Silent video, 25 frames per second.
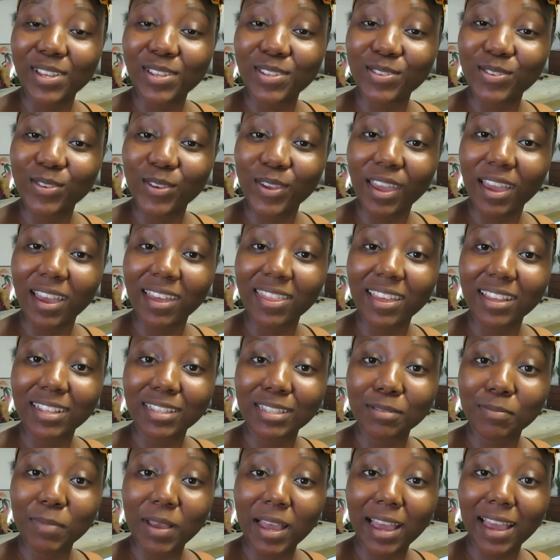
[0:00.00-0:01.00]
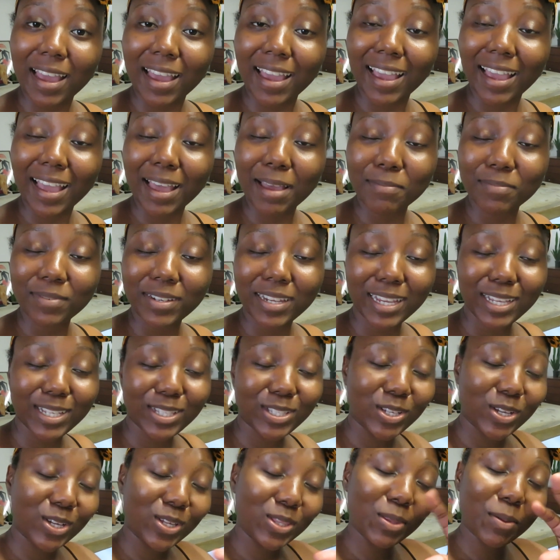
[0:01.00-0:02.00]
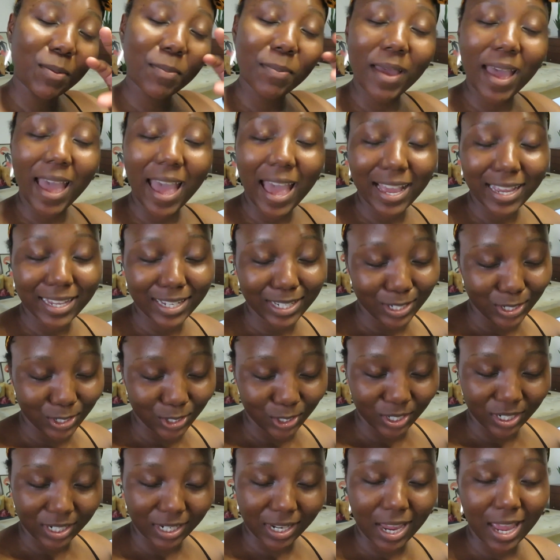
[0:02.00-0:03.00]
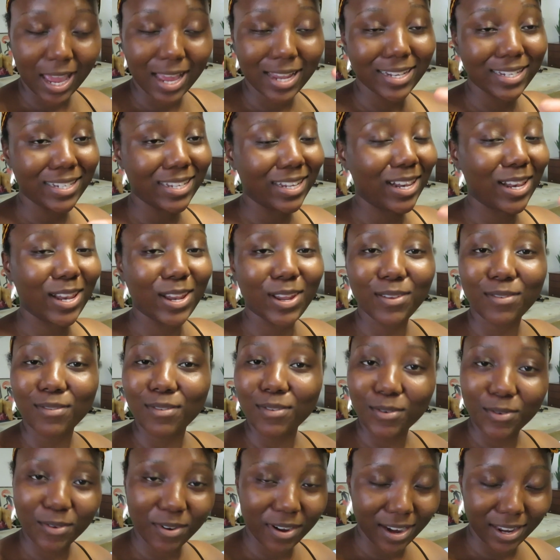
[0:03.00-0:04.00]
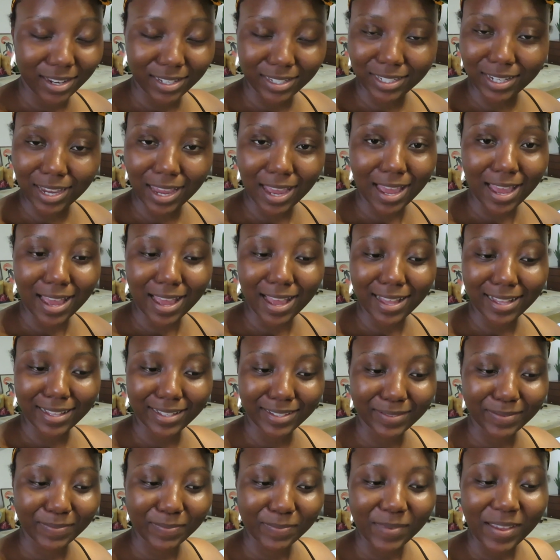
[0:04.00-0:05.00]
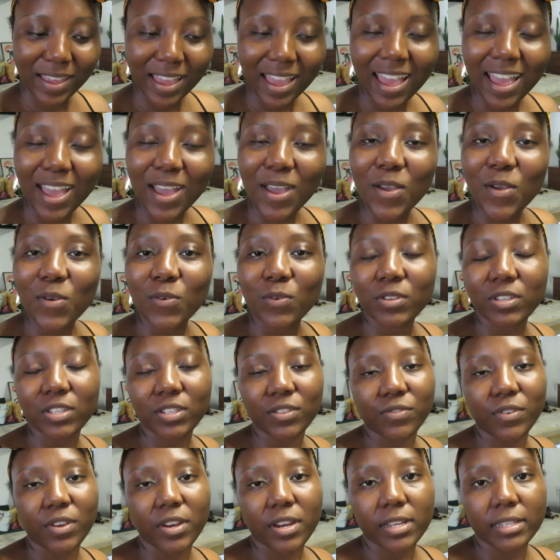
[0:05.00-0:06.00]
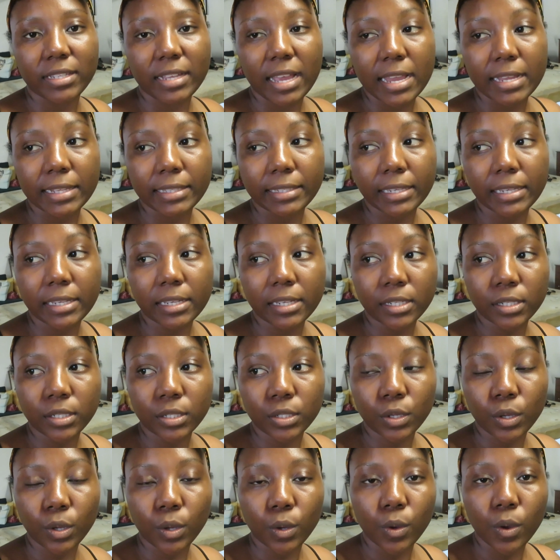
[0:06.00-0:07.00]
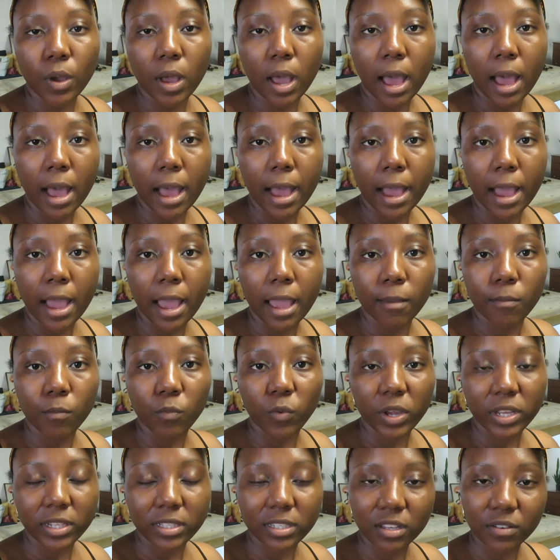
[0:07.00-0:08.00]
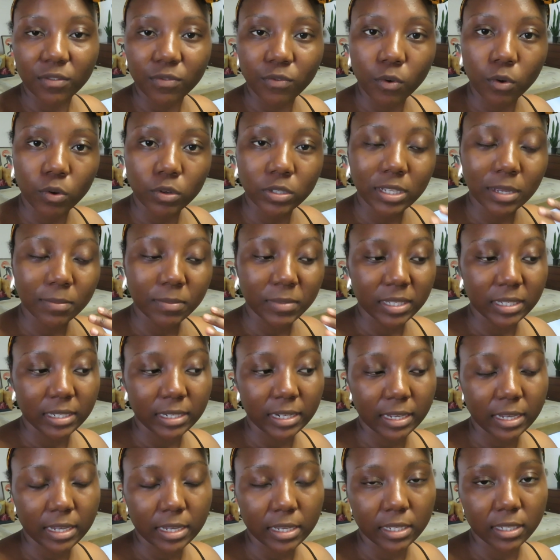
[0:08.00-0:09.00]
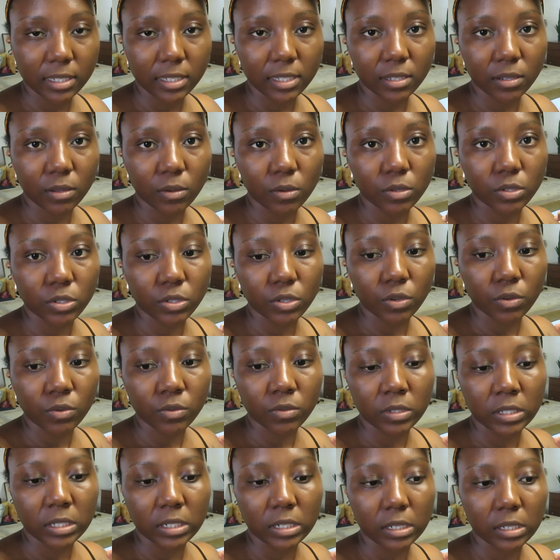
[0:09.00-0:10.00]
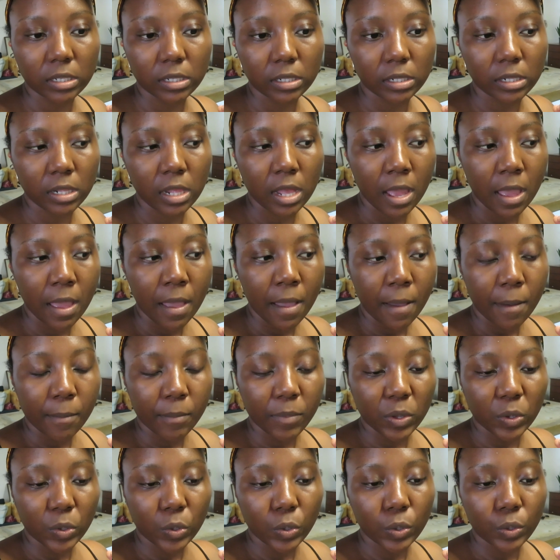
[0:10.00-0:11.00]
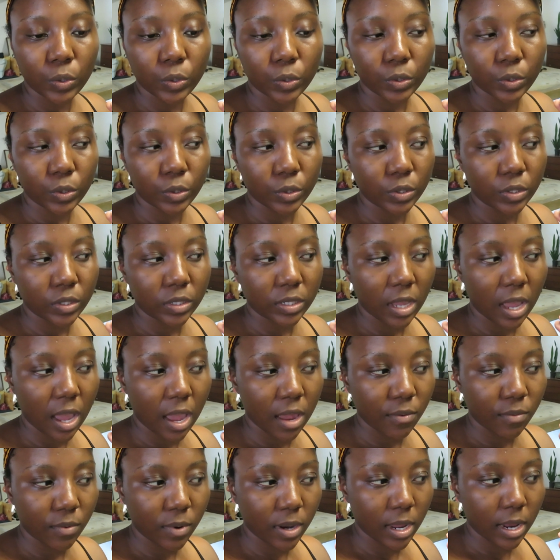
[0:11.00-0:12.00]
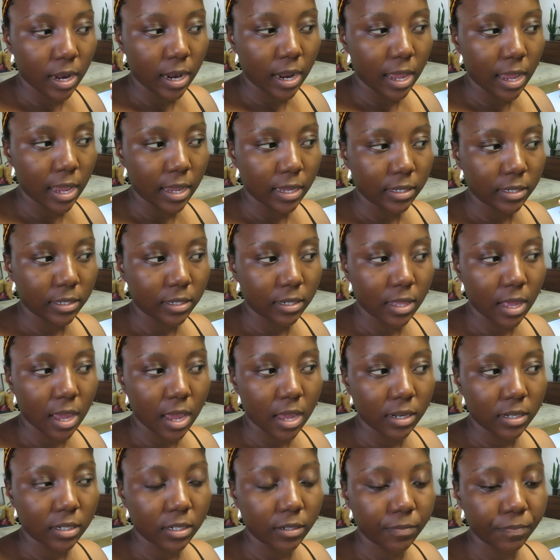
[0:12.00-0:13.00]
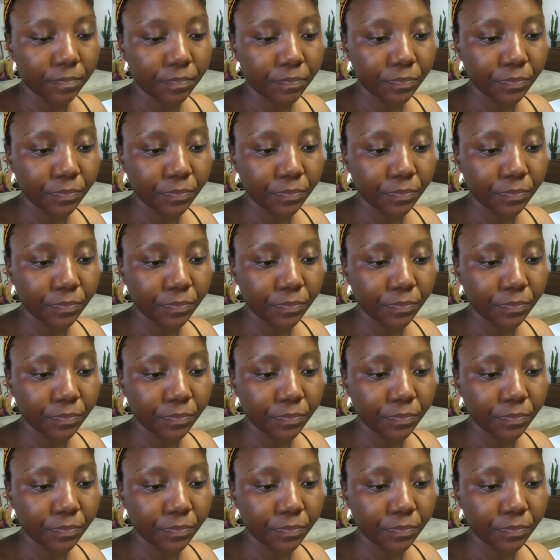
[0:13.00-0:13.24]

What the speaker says: So yeah, that's my update on the packaging and delivery, which is very exciting. So I'm waiting for some stickers also still, because I realized that,